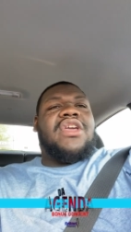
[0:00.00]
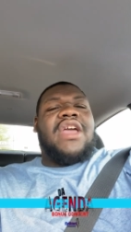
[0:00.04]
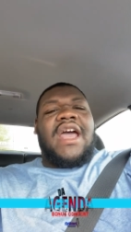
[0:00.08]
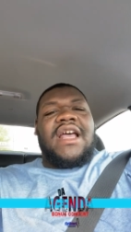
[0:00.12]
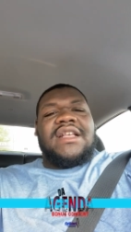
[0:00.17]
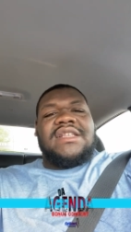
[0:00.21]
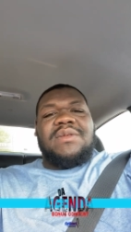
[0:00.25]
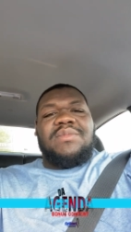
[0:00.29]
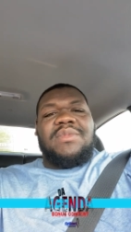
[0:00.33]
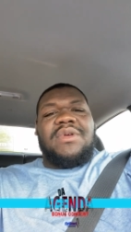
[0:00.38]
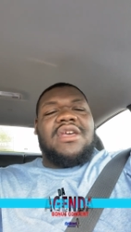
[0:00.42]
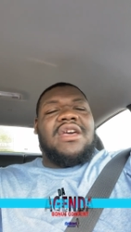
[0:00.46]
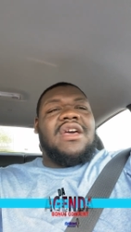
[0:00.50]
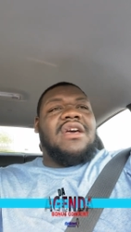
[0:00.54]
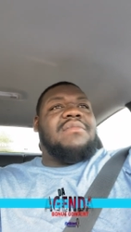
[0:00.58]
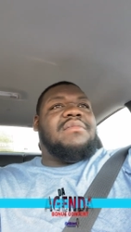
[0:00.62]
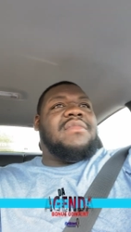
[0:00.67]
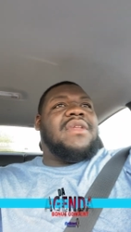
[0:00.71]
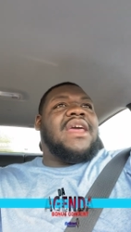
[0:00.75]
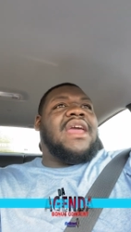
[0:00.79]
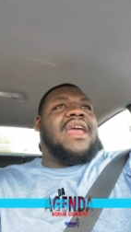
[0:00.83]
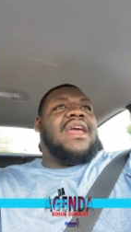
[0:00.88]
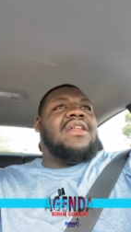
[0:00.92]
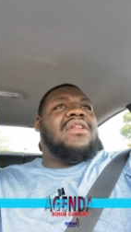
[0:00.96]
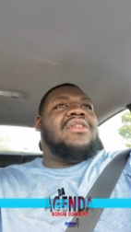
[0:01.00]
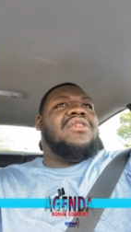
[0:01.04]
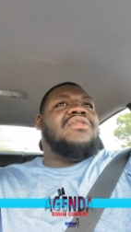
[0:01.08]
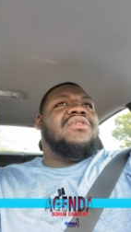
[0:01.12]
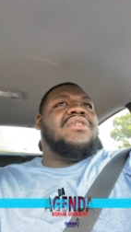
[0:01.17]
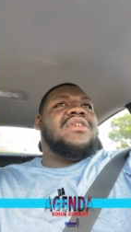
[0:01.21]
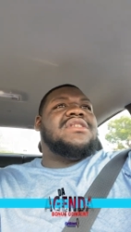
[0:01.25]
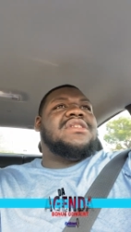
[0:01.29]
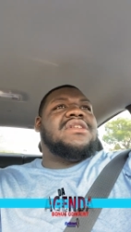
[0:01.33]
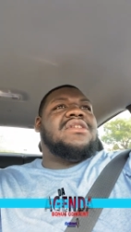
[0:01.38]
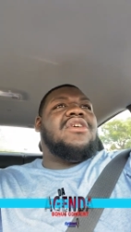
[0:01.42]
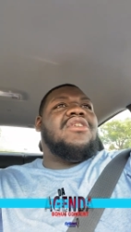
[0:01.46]
guys can become
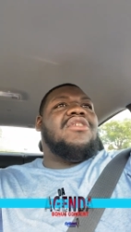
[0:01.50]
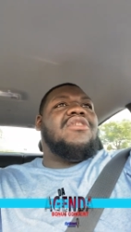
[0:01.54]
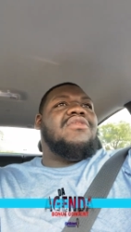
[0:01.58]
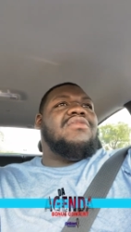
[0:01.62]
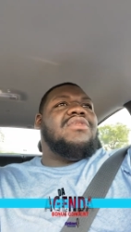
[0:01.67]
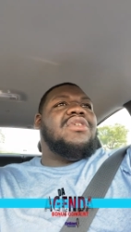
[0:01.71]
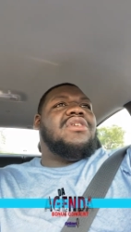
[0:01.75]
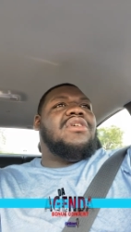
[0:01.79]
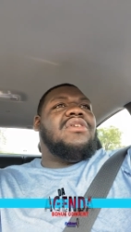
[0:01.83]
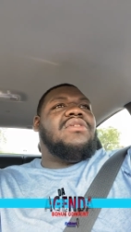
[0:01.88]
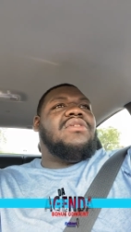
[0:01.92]
landlords and home,